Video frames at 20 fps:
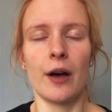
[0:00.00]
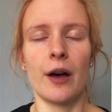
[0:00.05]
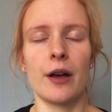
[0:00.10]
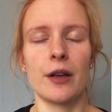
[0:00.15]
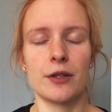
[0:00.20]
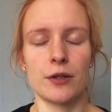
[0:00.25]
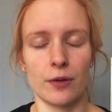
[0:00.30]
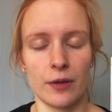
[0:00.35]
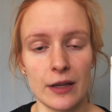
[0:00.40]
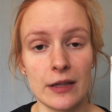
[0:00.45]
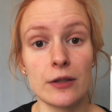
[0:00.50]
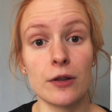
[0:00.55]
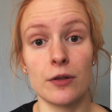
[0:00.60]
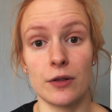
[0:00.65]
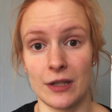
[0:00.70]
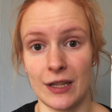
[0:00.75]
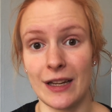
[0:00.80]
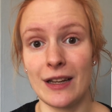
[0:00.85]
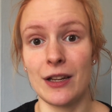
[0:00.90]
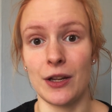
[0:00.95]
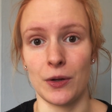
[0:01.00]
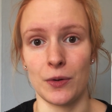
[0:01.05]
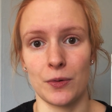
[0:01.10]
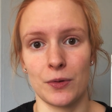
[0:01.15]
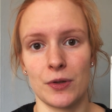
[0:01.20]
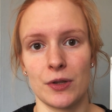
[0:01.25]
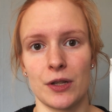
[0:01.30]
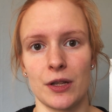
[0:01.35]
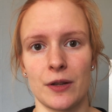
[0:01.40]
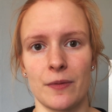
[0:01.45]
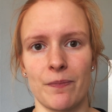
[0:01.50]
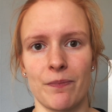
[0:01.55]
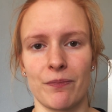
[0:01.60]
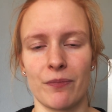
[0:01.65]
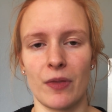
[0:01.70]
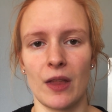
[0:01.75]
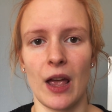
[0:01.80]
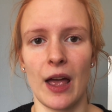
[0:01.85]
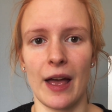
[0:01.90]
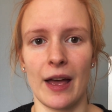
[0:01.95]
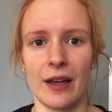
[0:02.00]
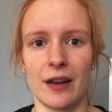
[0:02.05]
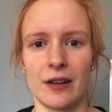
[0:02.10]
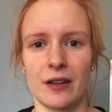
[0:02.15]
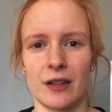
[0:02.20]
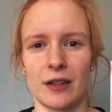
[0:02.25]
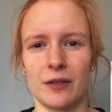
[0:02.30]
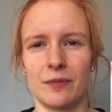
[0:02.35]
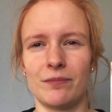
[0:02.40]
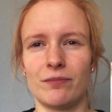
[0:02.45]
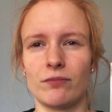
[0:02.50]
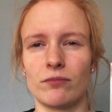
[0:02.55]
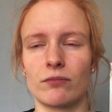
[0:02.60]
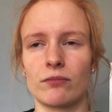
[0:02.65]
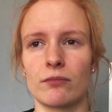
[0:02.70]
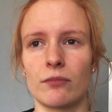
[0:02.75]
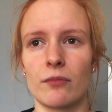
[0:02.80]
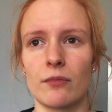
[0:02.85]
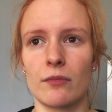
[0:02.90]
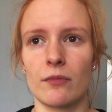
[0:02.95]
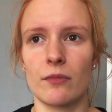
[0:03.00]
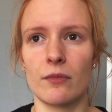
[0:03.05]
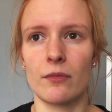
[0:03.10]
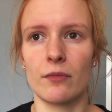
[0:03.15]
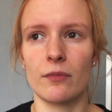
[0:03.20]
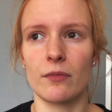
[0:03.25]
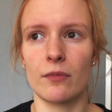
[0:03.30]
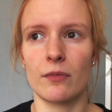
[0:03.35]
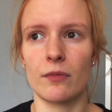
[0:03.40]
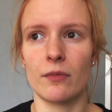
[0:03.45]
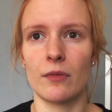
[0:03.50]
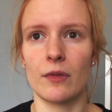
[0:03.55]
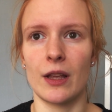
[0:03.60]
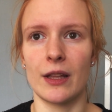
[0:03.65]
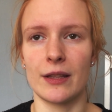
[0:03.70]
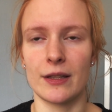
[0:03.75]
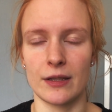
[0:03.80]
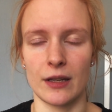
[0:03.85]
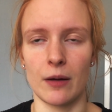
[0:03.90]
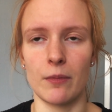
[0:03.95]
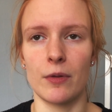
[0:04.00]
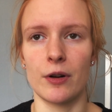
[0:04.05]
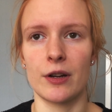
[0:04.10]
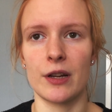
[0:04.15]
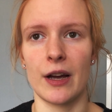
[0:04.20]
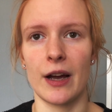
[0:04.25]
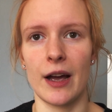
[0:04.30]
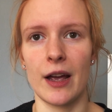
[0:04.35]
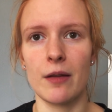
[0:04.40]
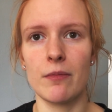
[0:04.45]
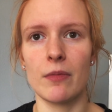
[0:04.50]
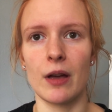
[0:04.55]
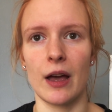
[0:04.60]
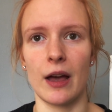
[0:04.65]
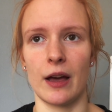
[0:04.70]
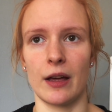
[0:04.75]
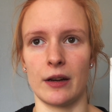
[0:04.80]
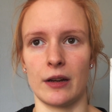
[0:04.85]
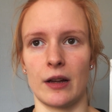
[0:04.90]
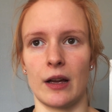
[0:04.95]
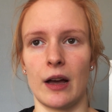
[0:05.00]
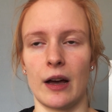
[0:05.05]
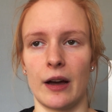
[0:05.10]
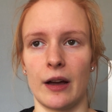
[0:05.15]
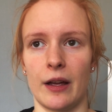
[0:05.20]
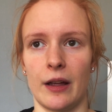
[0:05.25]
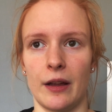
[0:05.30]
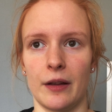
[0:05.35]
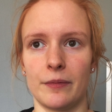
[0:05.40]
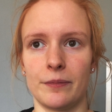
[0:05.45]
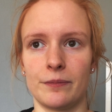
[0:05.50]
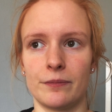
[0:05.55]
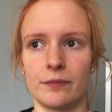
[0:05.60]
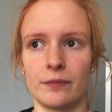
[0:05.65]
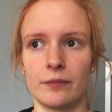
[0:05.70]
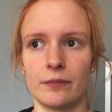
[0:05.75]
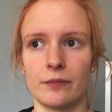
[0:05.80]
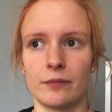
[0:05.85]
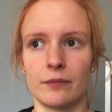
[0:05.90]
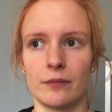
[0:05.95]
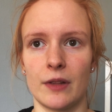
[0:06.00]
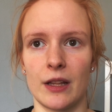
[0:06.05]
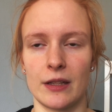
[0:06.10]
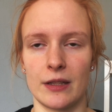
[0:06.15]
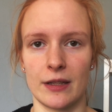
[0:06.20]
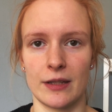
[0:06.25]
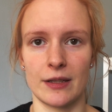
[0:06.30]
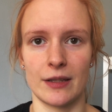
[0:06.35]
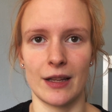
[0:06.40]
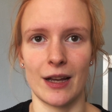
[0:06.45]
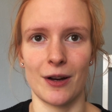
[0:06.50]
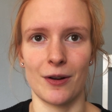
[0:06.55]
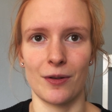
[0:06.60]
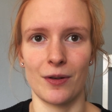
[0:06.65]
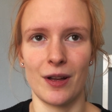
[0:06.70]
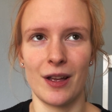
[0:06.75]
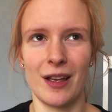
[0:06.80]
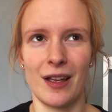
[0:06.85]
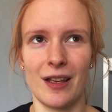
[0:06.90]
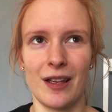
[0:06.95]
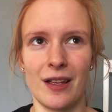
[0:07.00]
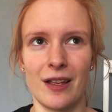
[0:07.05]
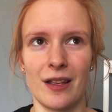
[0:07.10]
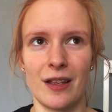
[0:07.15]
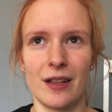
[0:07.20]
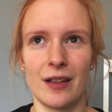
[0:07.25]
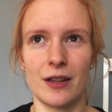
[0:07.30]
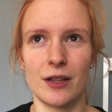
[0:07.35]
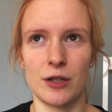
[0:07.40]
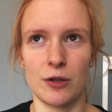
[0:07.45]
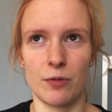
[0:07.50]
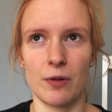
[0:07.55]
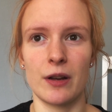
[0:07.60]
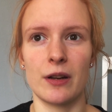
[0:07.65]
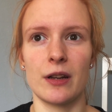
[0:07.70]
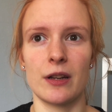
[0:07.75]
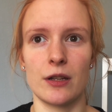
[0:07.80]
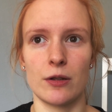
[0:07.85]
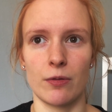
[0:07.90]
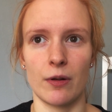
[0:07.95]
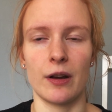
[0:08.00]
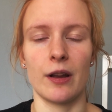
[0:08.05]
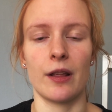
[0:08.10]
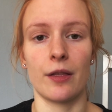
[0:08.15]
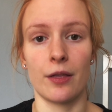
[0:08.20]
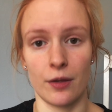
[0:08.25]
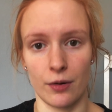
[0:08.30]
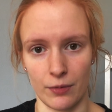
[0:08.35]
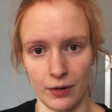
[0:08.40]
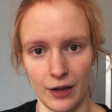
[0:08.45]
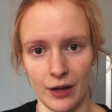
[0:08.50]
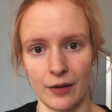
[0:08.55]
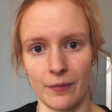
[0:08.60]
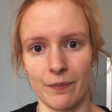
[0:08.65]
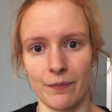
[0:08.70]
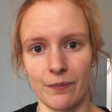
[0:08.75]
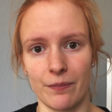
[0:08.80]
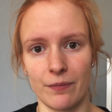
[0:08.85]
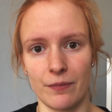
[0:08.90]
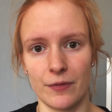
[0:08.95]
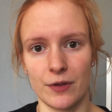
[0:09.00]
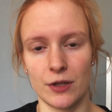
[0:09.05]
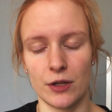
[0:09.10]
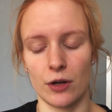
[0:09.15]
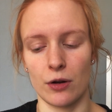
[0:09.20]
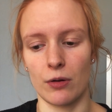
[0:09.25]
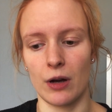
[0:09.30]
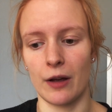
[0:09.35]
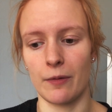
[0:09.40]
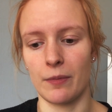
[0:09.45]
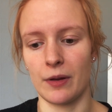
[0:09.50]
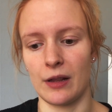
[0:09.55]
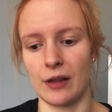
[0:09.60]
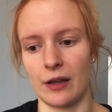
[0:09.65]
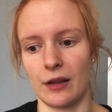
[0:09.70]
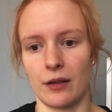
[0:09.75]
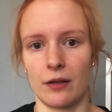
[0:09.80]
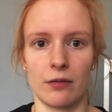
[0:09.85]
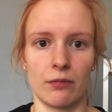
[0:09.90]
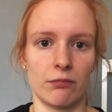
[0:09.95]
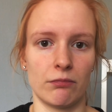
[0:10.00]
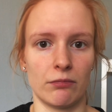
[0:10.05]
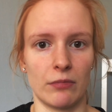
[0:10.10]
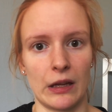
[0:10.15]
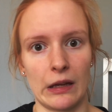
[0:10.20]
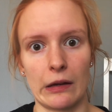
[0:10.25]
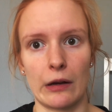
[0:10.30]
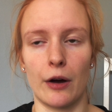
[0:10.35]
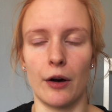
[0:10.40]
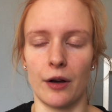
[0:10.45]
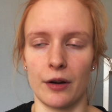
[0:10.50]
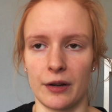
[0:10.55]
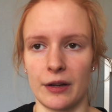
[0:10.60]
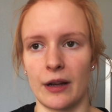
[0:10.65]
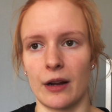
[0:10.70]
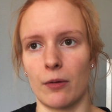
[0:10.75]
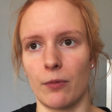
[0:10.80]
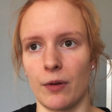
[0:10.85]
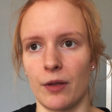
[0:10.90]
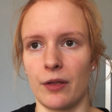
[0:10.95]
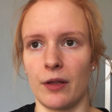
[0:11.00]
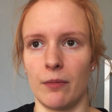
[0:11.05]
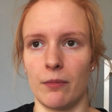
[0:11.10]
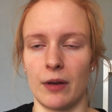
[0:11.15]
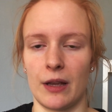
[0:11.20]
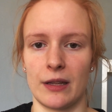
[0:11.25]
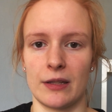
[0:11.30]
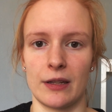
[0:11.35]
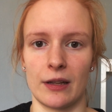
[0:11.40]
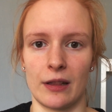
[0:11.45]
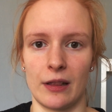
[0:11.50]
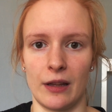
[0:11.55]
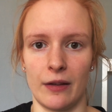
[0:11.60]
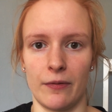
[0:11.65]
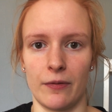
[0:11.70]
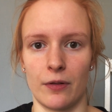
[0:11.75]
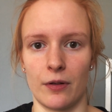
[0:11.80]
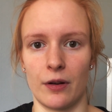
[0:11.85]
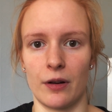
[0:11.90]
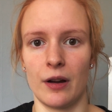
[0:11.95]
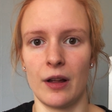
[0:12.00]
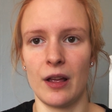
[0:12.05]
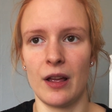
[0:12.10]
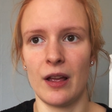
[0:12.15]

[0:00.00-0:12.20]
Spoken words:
So this continues, and it's summertime, and this is now 2023. So I've been like in contact with him basically for,